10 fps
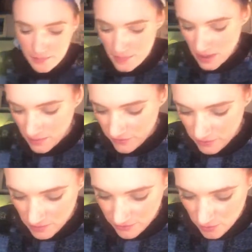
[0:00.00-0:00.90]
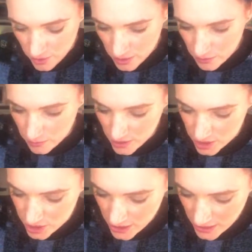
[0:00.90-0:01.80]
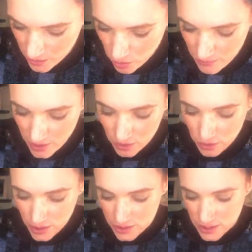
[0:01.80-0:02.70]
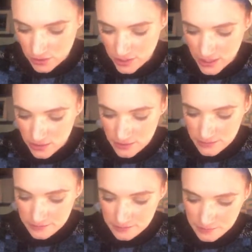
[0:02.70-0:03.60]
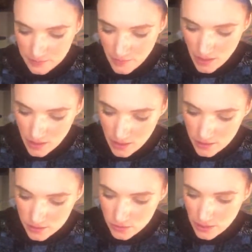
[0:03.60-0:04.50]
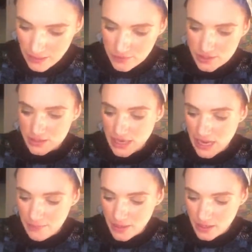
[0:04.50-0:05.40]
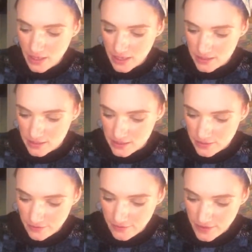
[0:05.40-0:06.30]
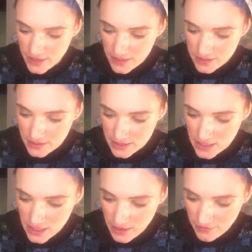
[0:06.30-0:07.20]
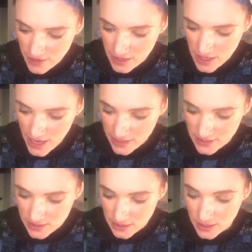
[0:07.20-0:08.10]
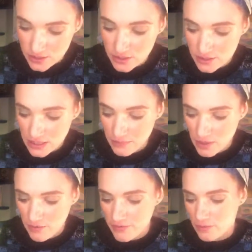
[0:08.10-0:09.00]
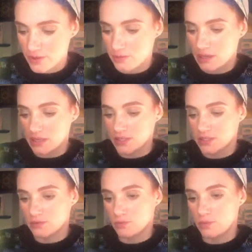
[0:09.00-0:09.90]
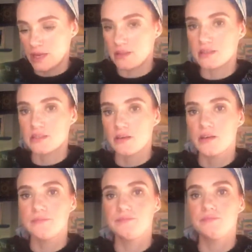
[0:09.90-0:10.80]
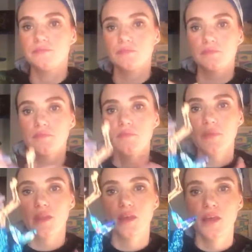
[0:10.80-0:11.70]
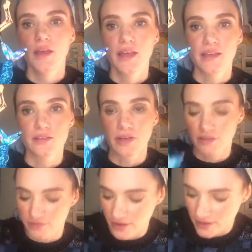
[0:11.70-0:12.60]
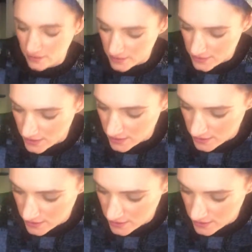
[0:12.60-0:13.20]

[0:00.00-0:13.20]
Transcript: mermaid from before, which I hope the glue has now dried on. So I'm just tapping his fin to see if any excess glitter is coming off, the one that we glittered away at the start. He's looking very glitzy.